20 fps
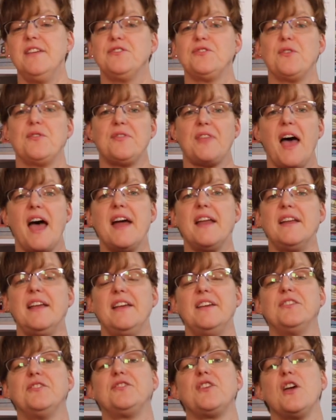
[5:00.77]
So that
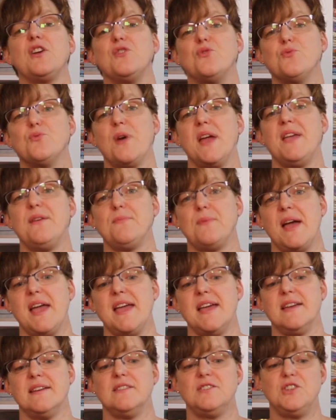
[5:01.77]
is a great
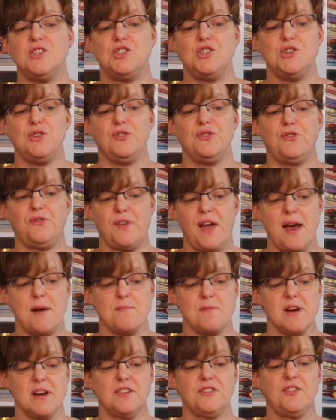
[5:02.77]
way to choose
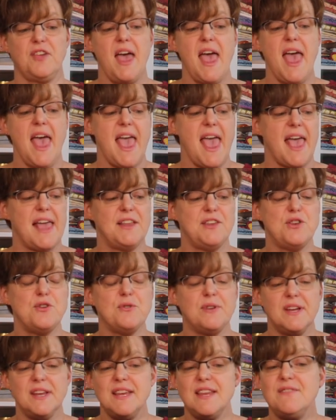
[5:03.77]
fabrics. And you
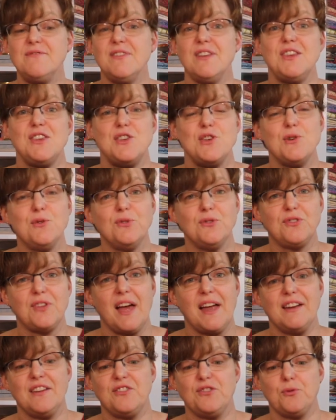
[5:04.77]
can even use
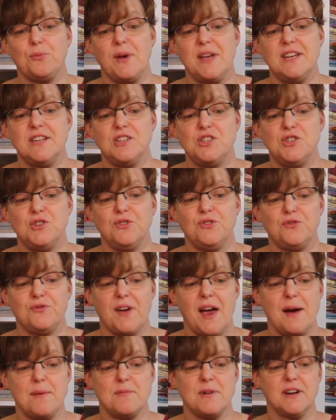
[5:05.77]
that as a way to choose
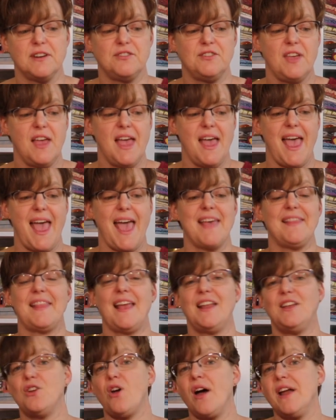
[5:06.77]
fabrics and
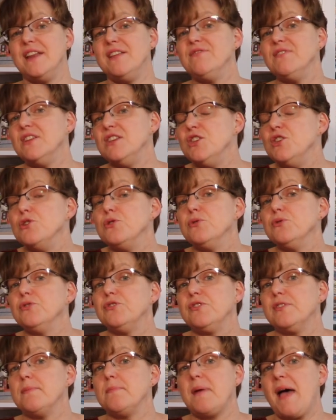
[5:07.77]
then not even use
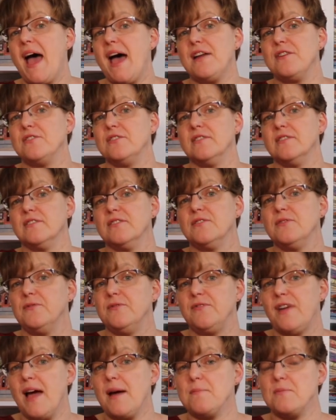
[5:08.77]
the patterned
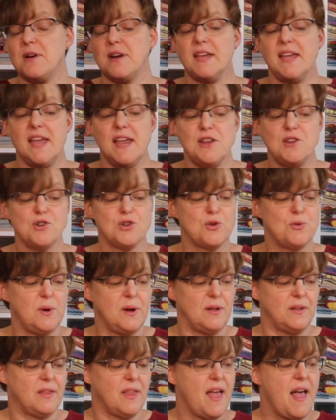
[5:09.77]
fabric in your
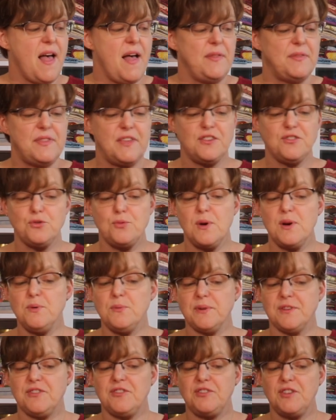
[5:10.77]
quilt. This quilt
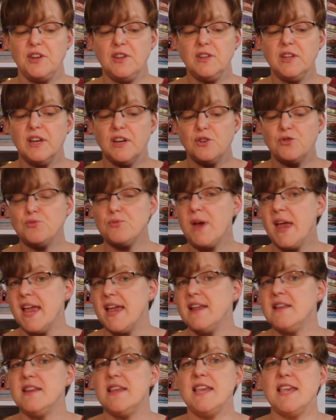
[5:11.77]
would still look
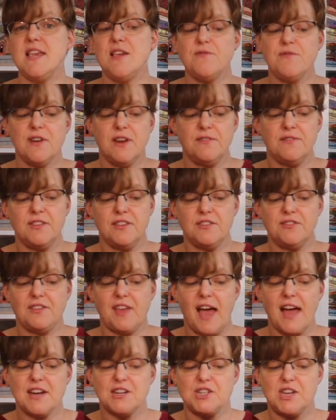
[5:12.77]
great even if the
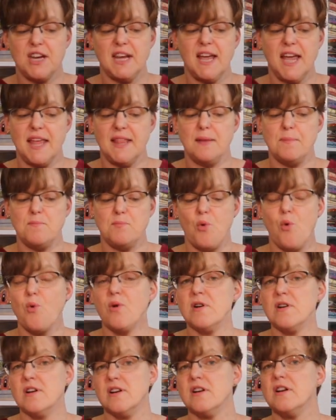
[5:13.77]
sashing and the
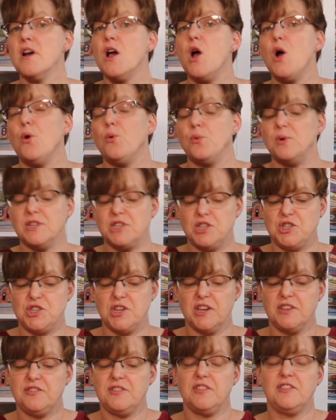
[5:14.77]
border was
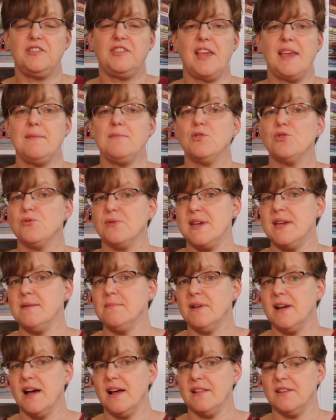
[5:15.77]
just the same
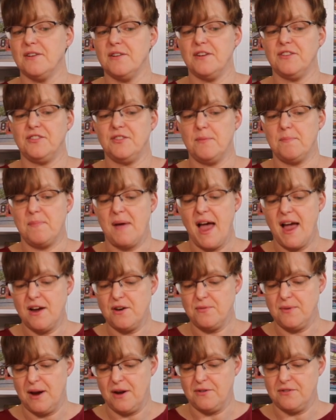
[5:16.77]
cream color as the
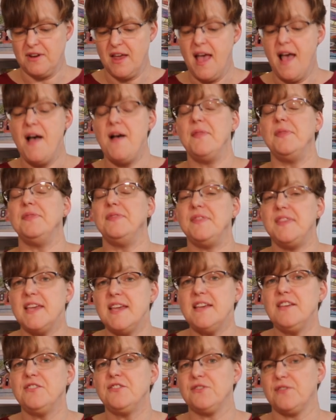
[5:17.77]
background.
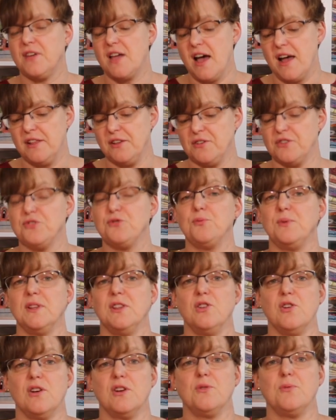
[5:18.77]
These colors would
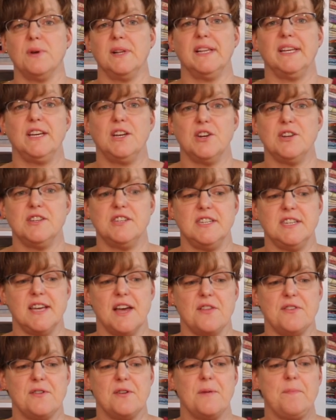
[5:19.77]
look really good
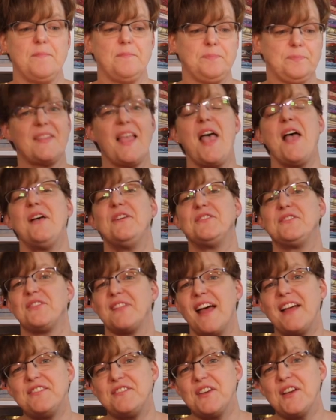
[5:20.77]
together. So
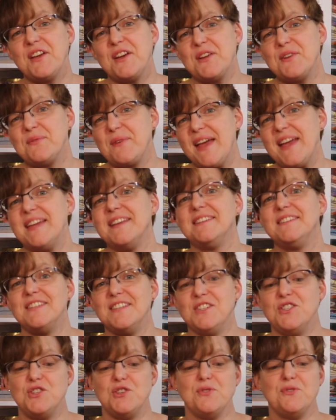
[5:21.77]
that's a good way
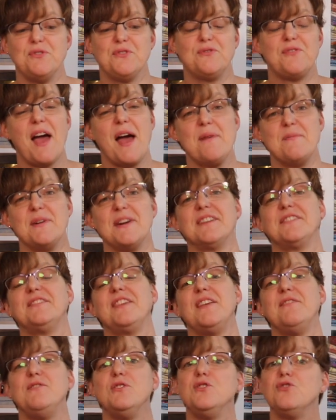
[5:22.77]
to choose fabrics
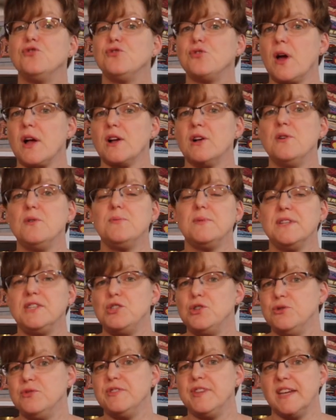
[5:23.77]
if you struggle with
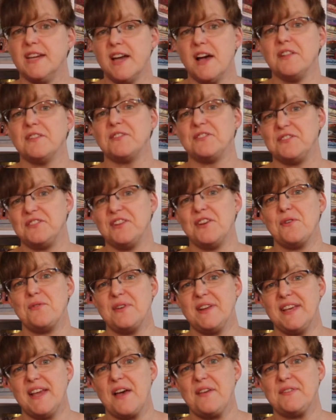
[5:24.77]
choosing colors to go
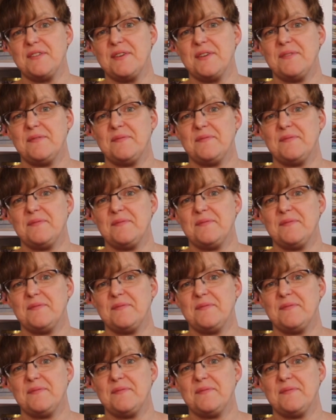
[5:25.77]
together.